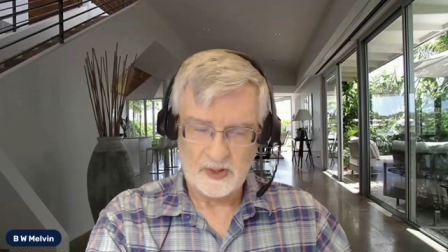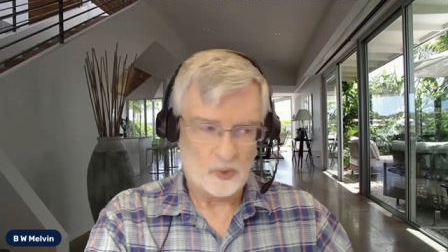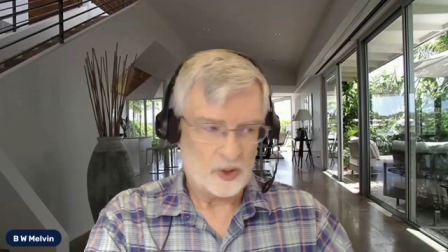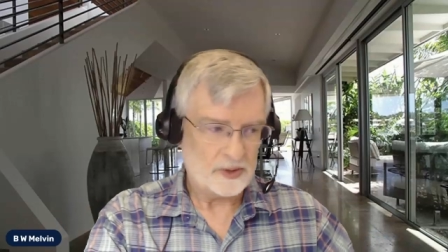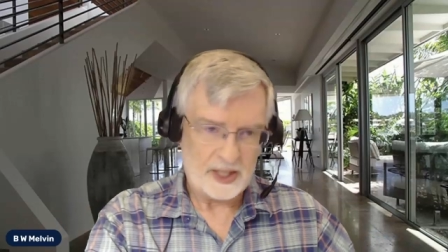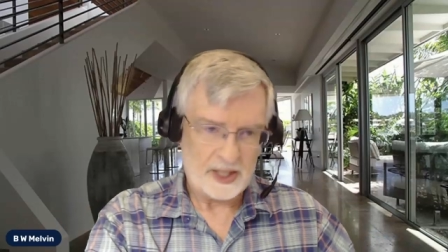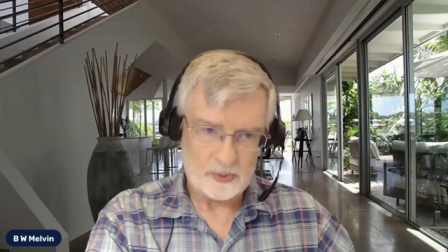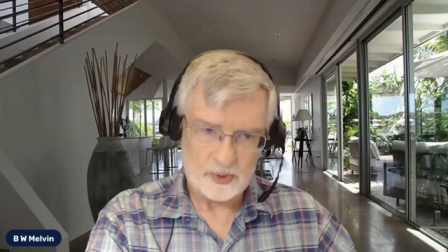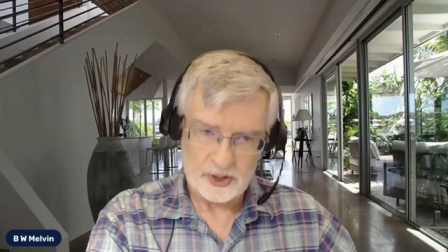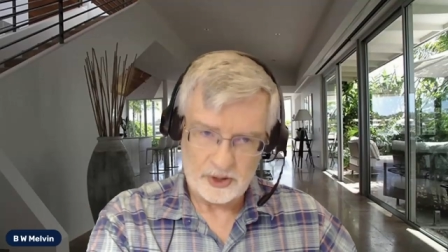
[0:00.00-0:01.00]
Well, they
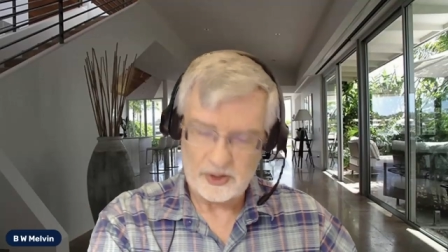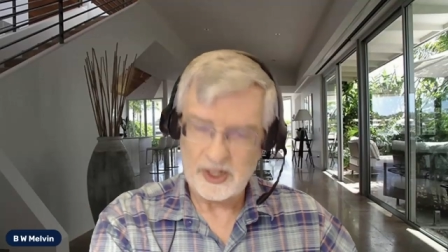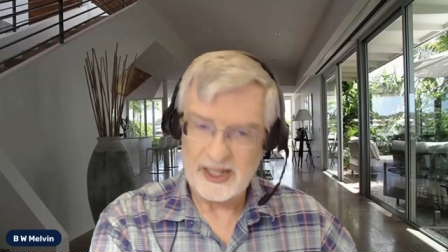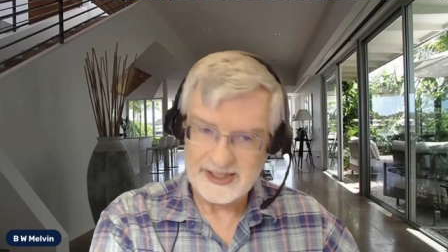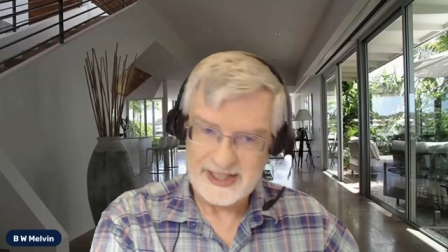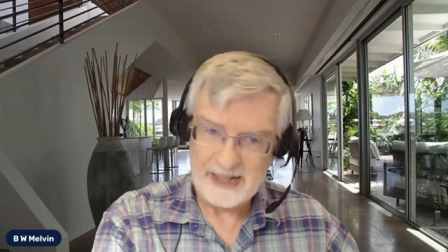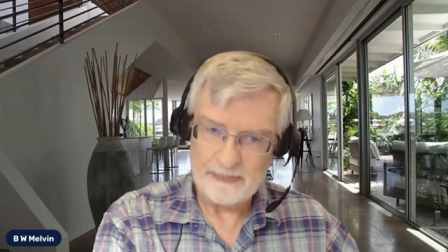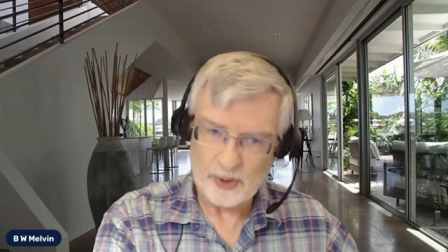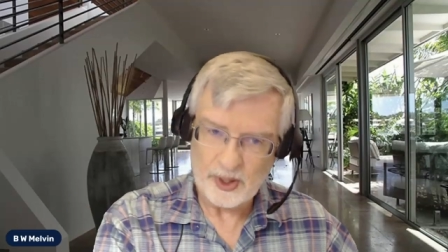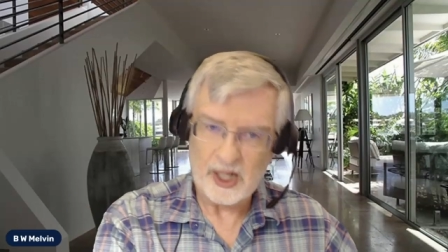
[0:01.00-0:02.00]
want to use it as an
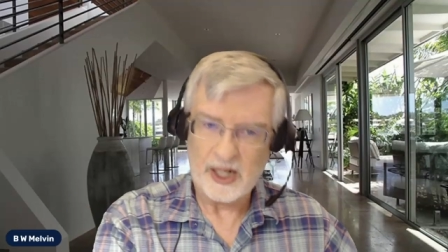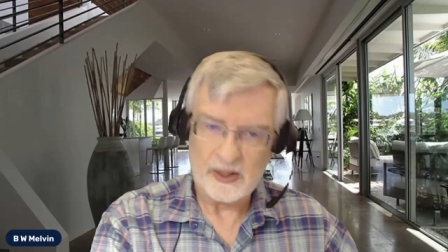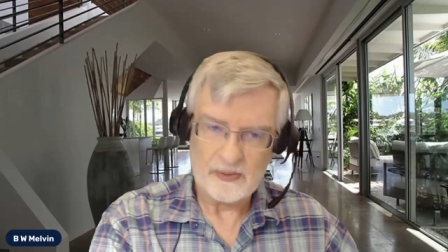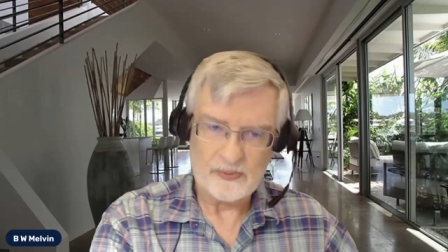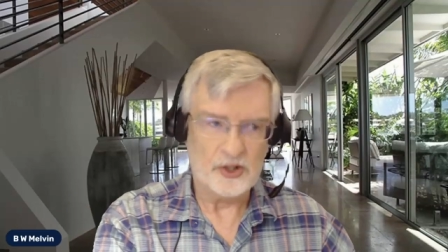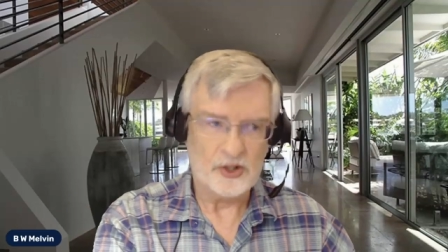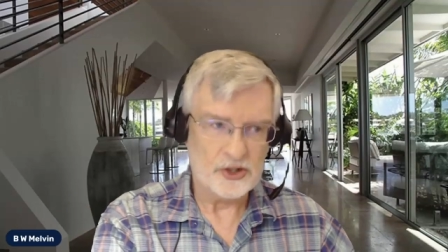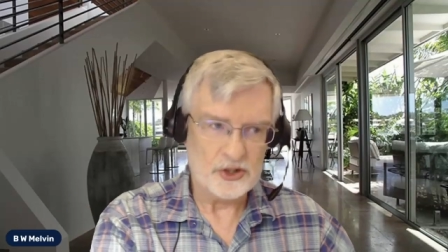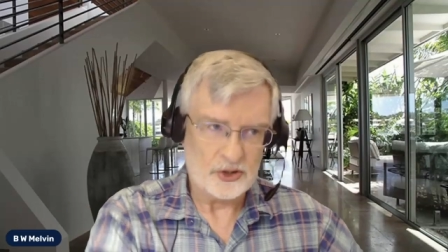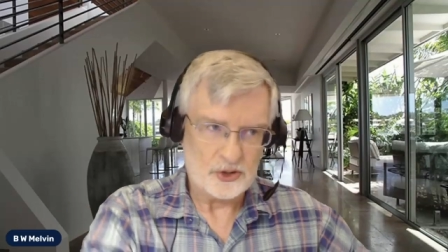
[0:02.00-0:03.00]
embryonic
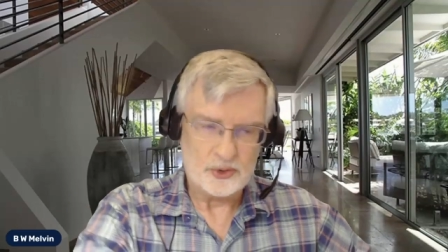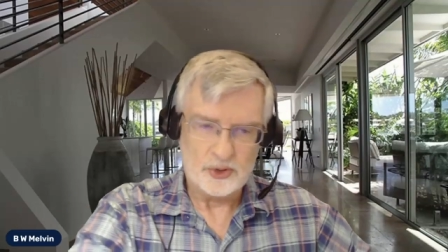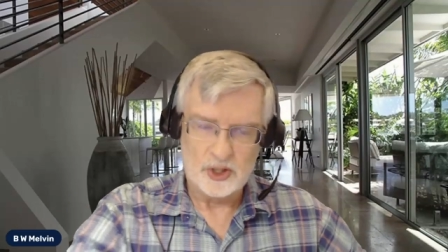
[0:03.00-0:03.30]
function to